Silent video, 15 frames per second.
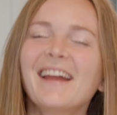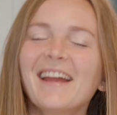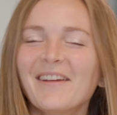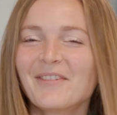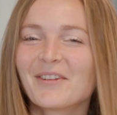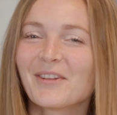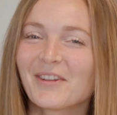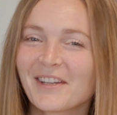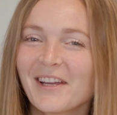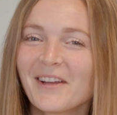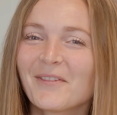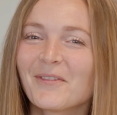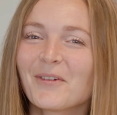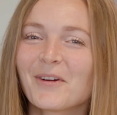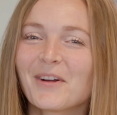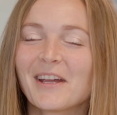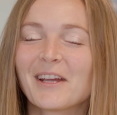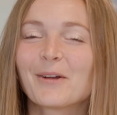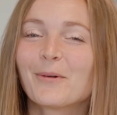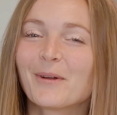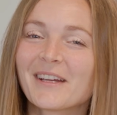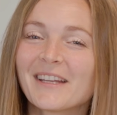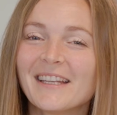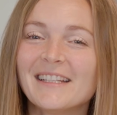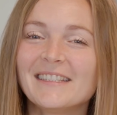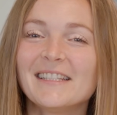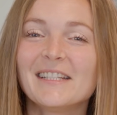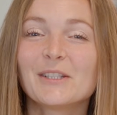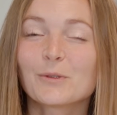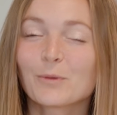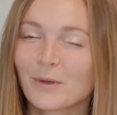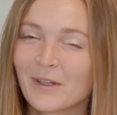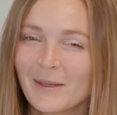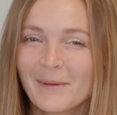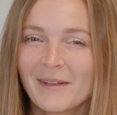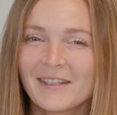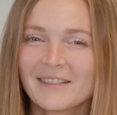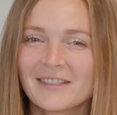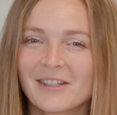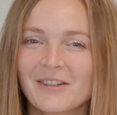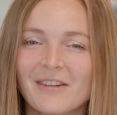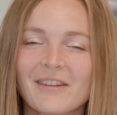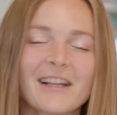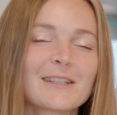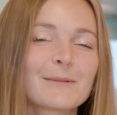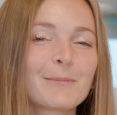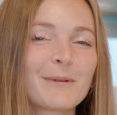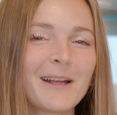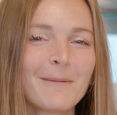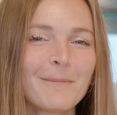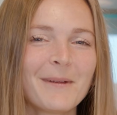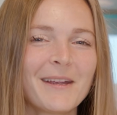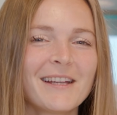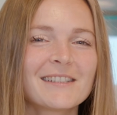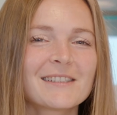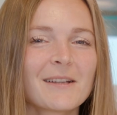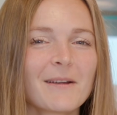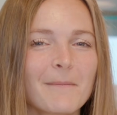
If you're looking for a quick and easy 20-minute dinner that's plant-based,